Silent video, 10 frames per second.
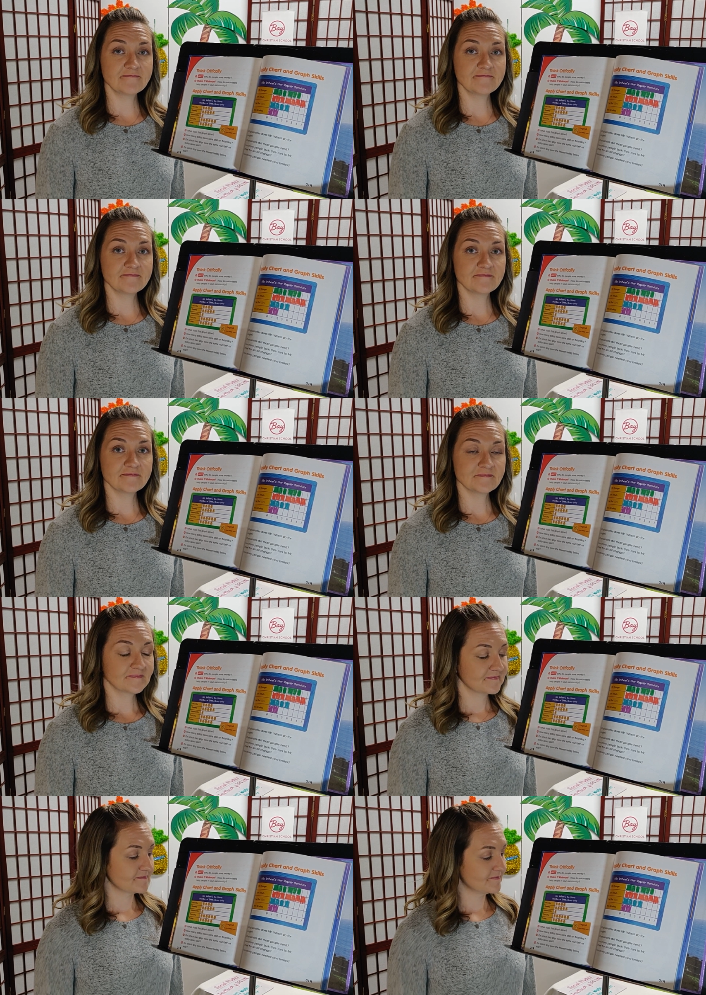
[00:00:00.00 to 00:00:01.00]

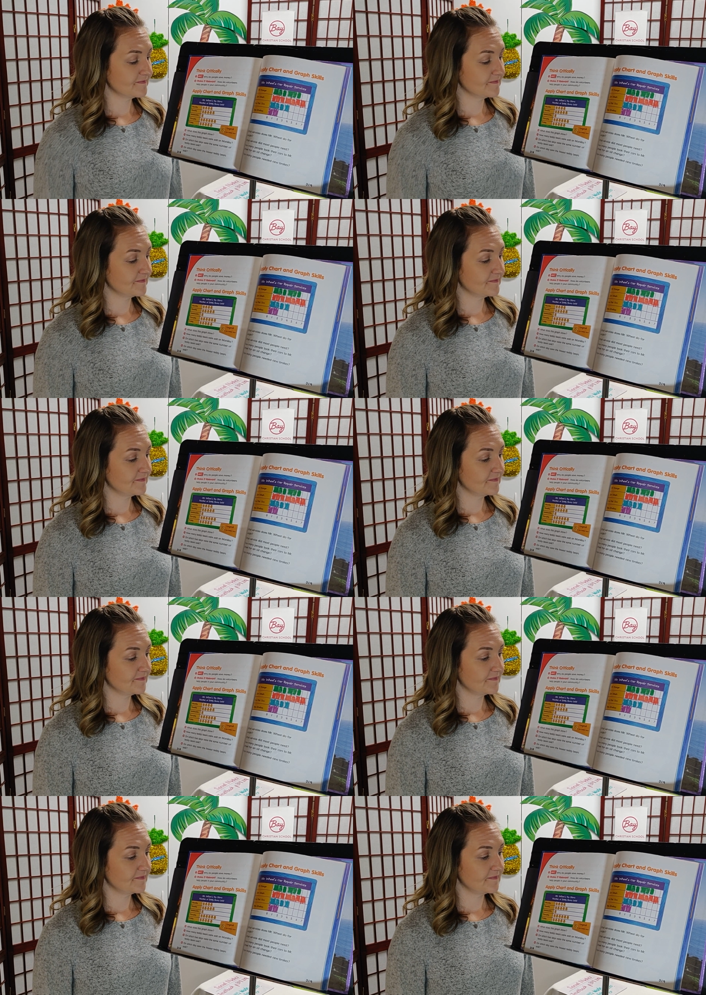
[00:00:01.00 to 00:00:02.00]

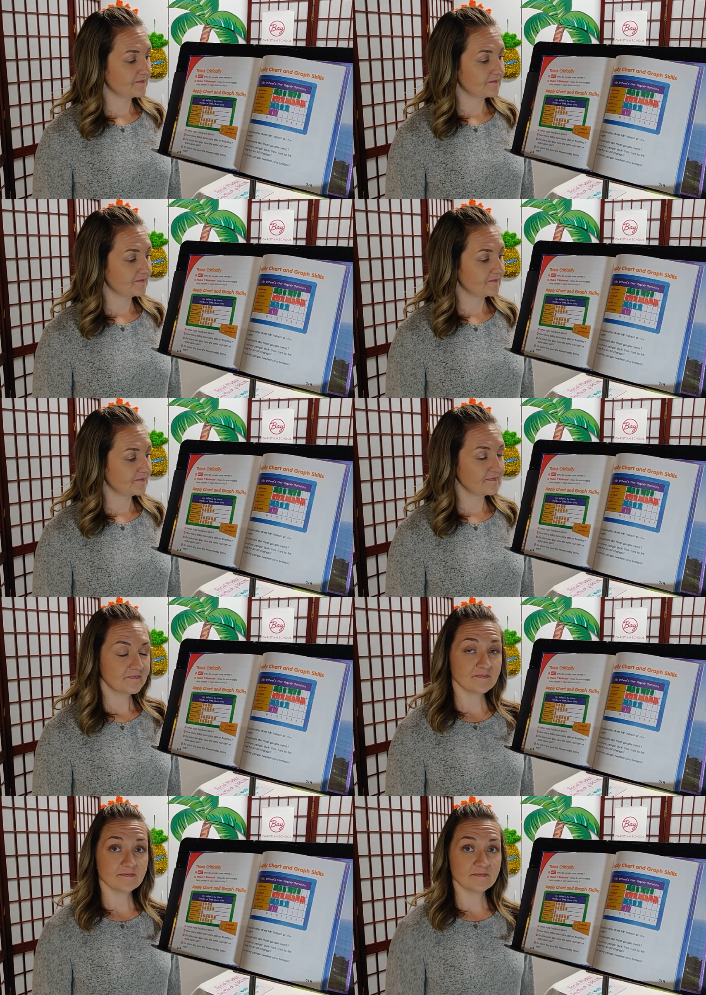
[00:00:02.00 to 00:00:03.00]

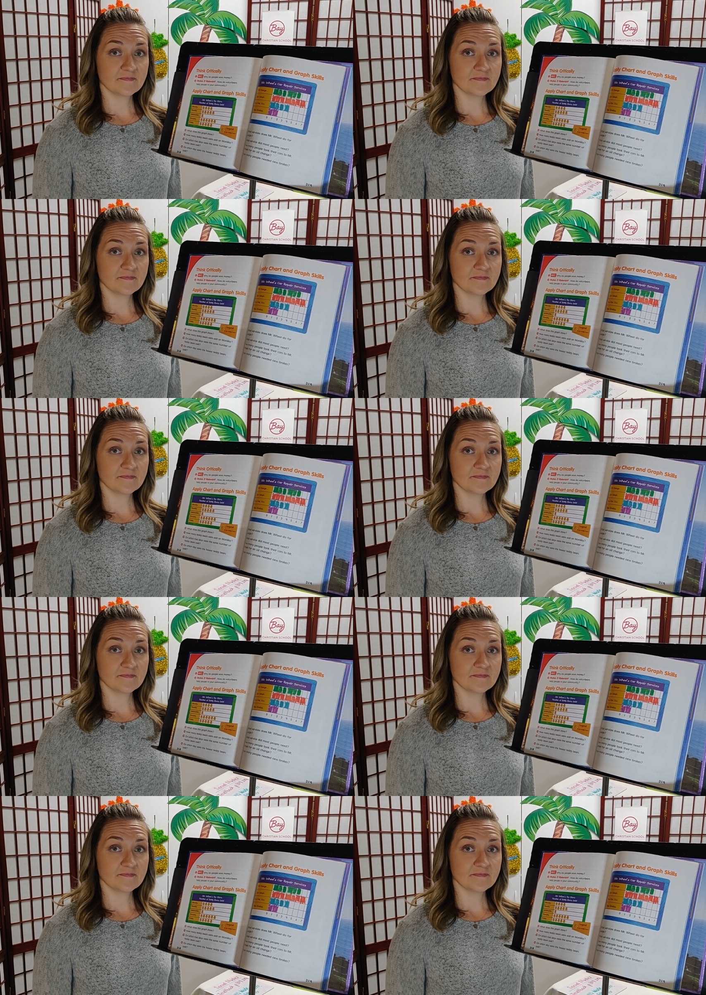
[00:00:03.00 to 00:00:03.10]
(silence)